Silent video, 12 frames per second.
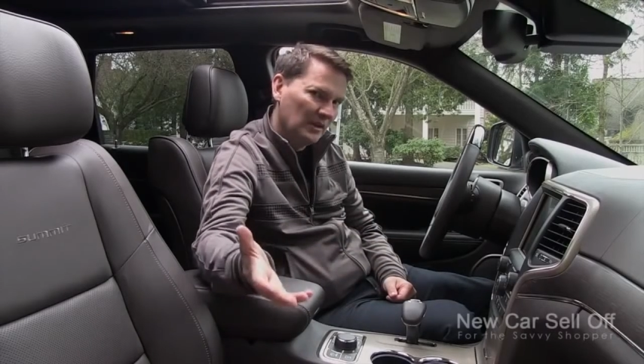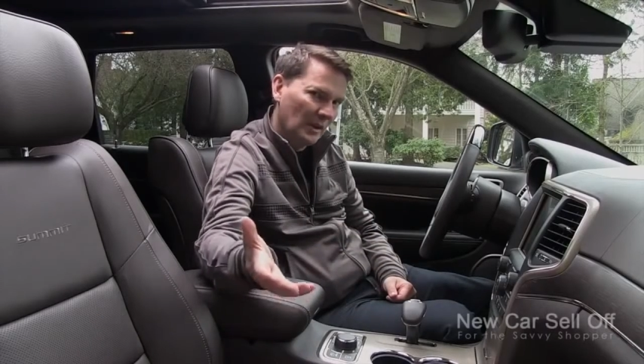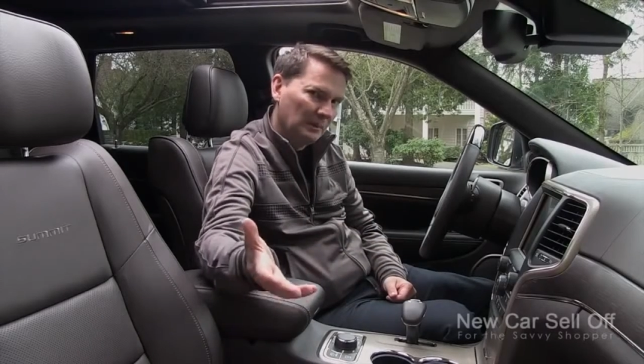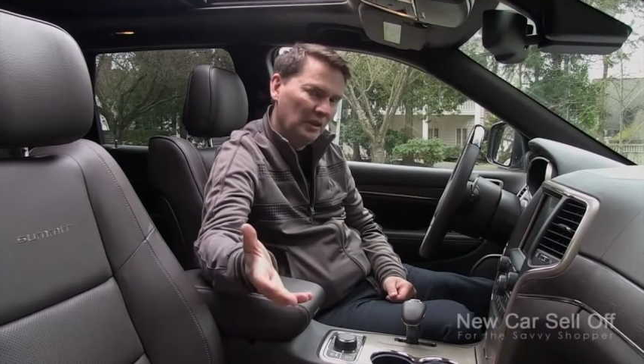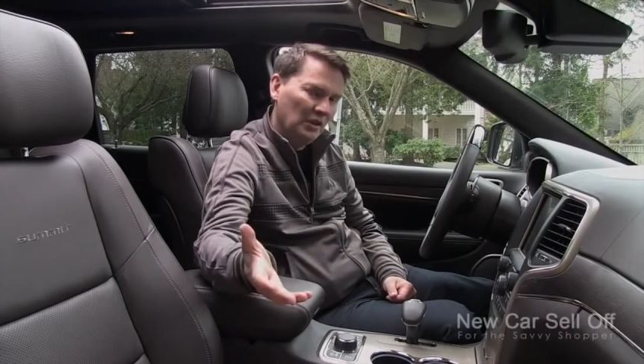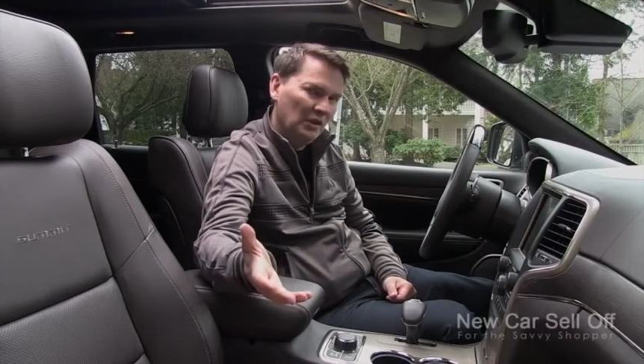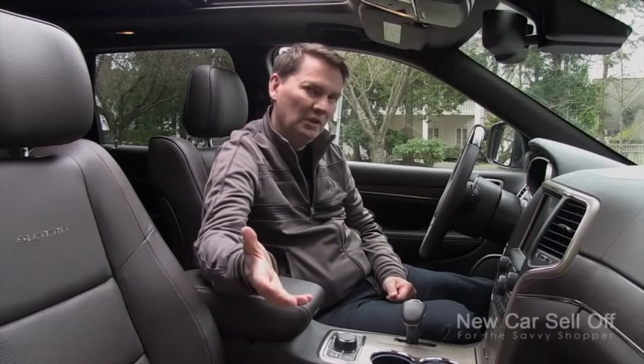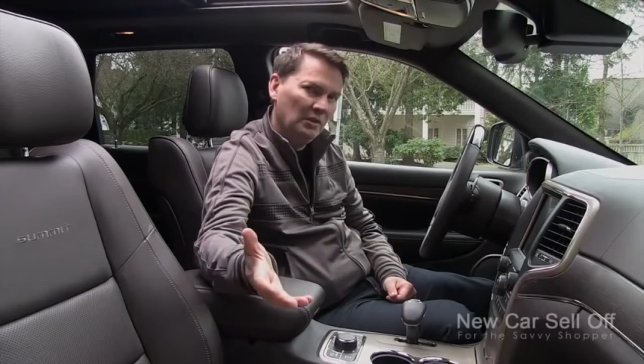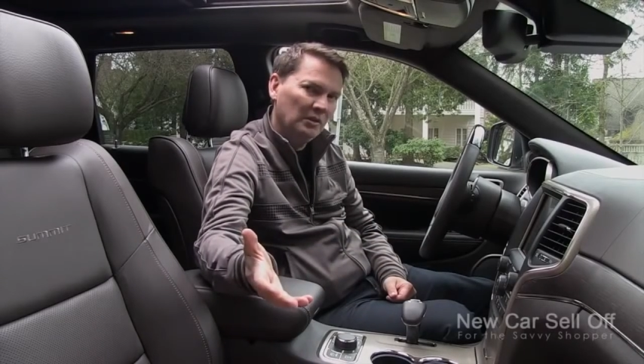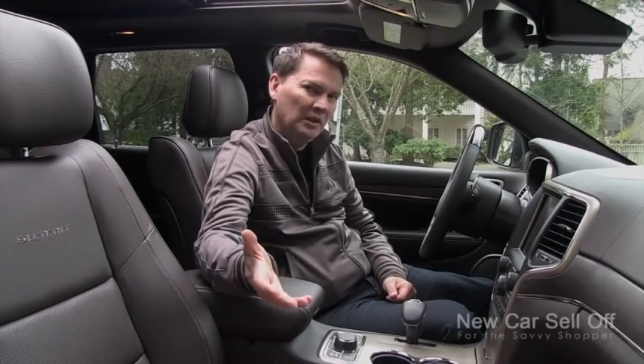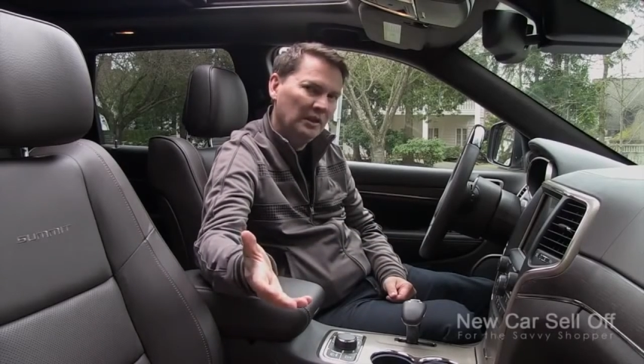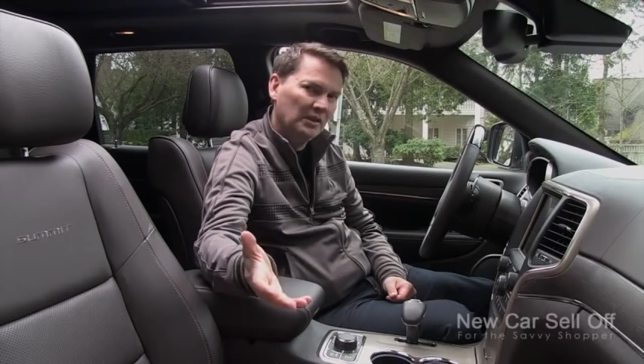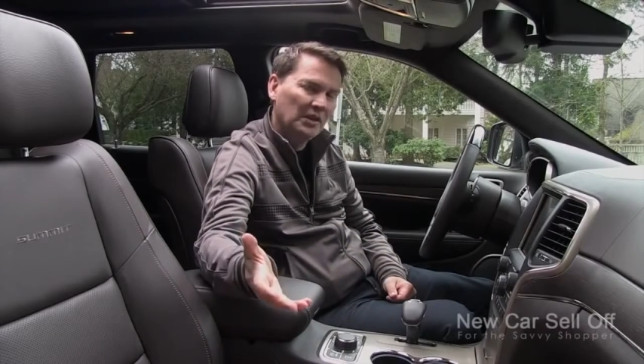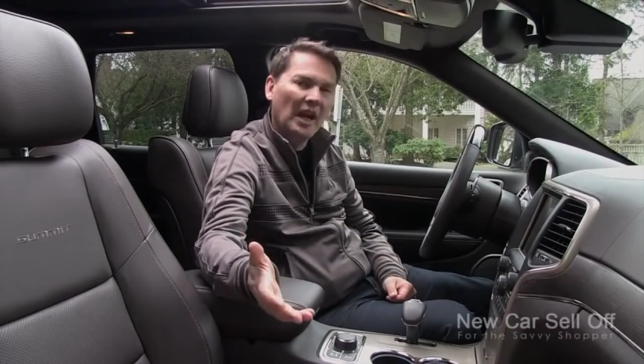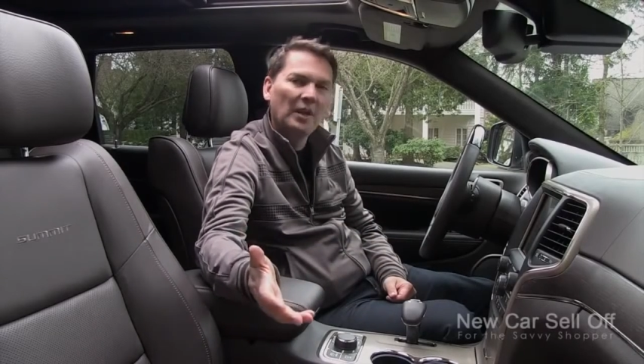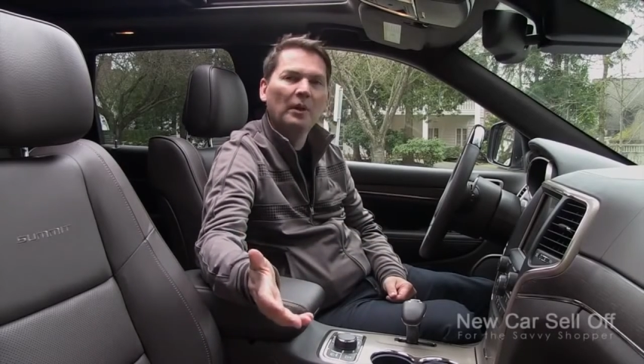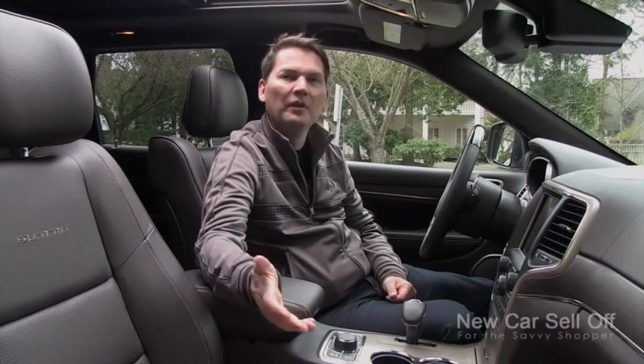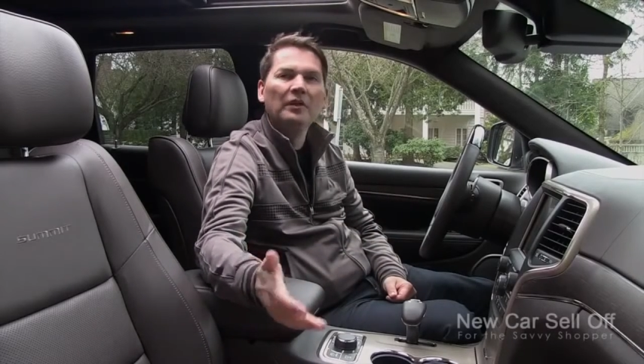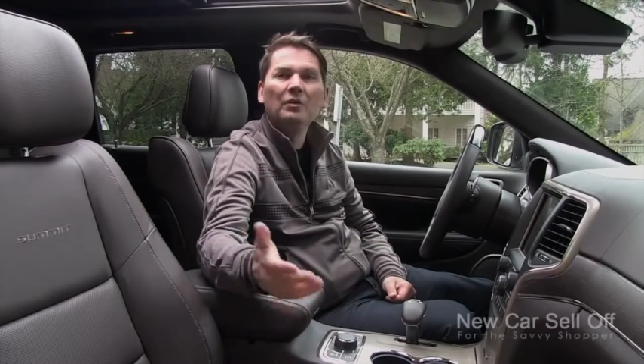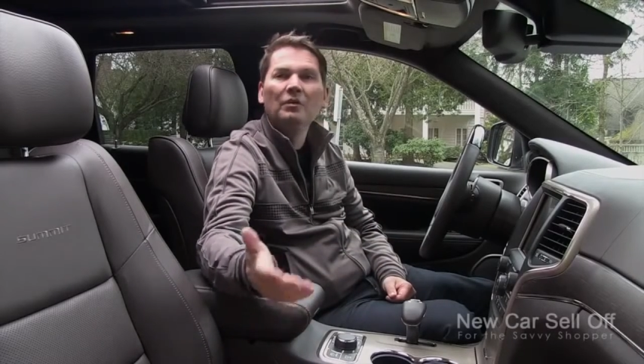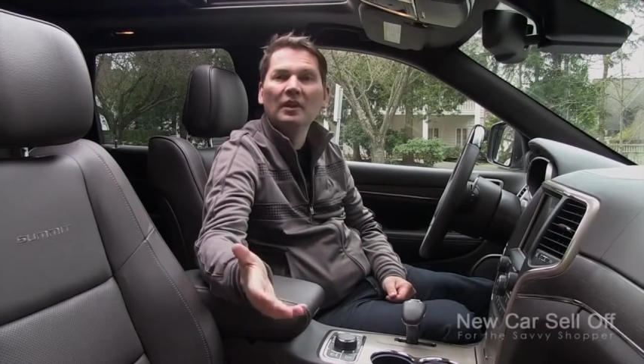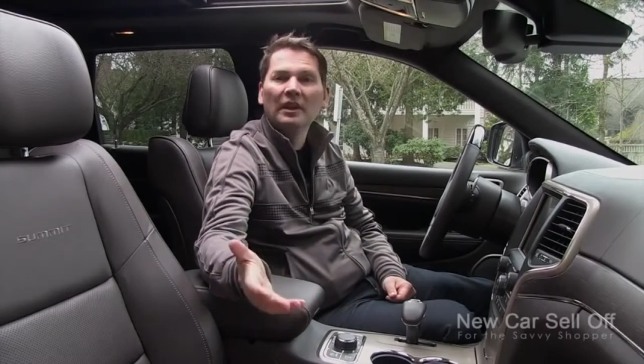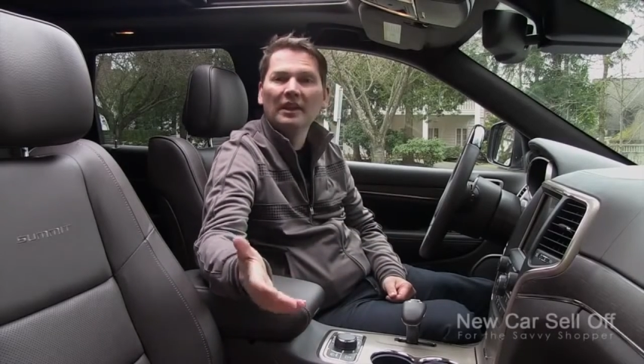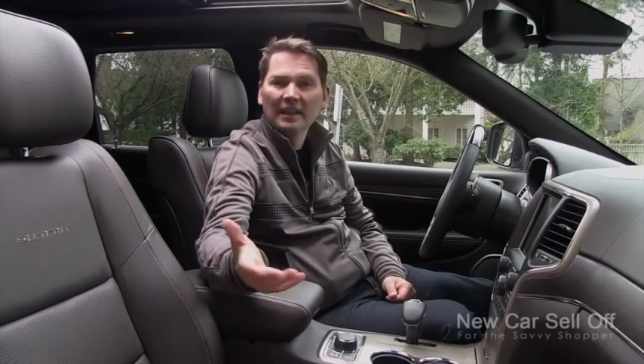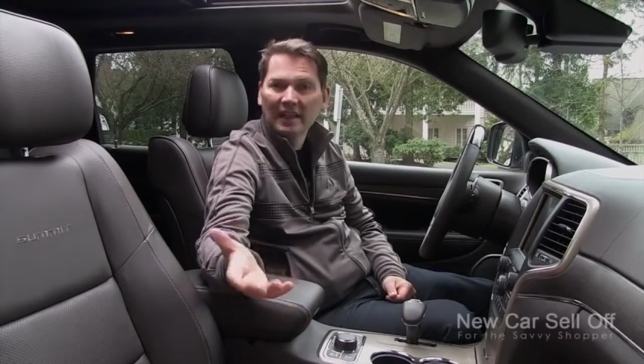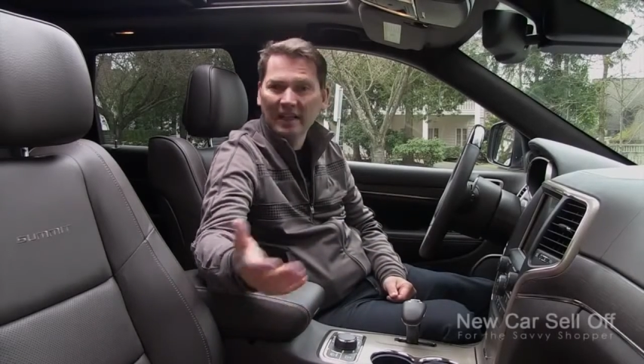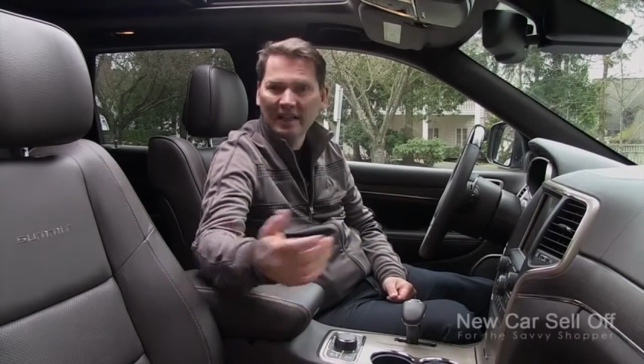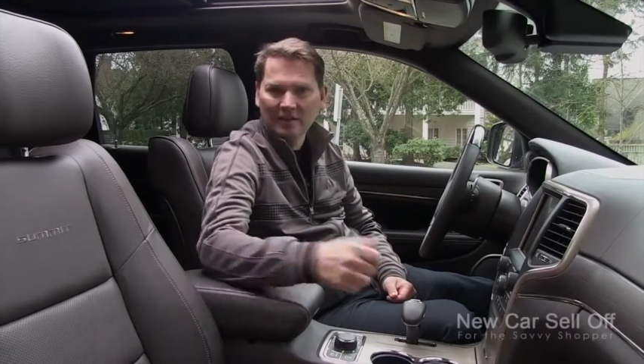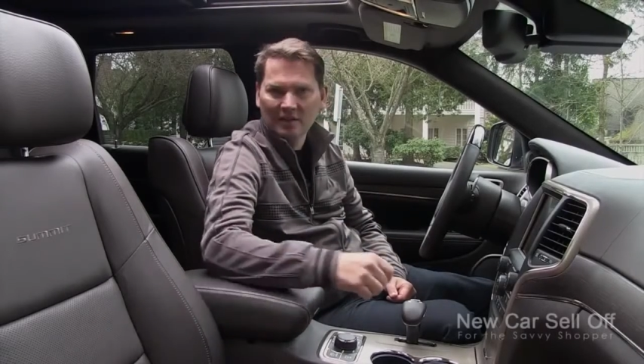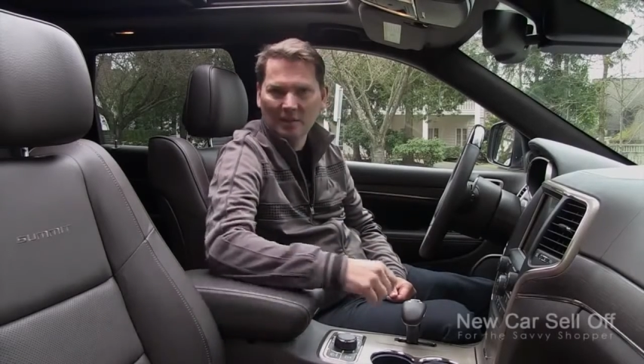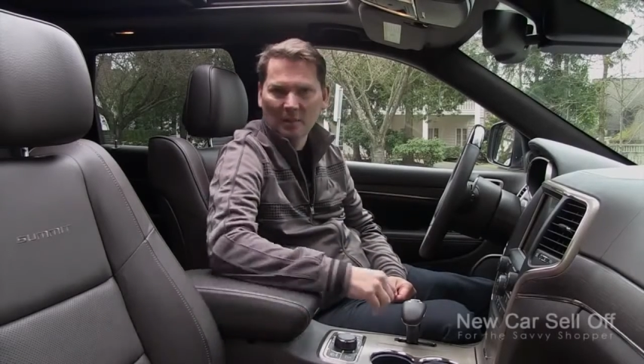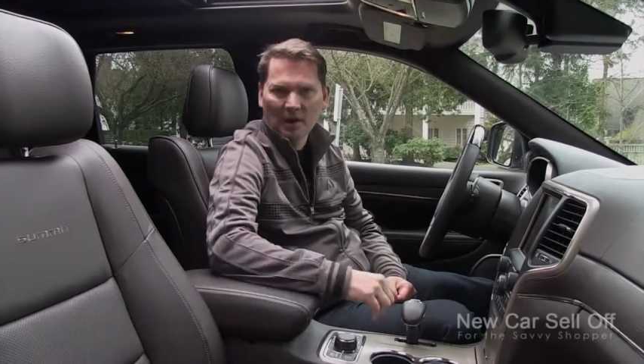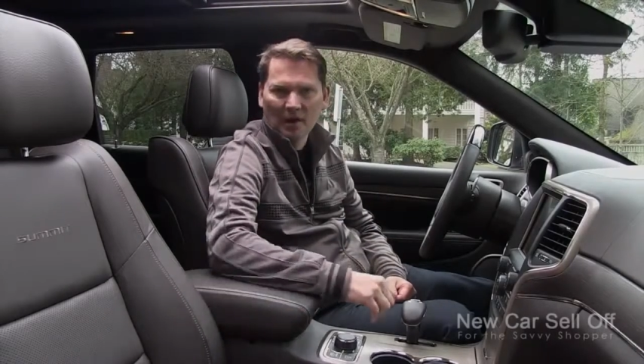It's up to you to decide whether you think it hits the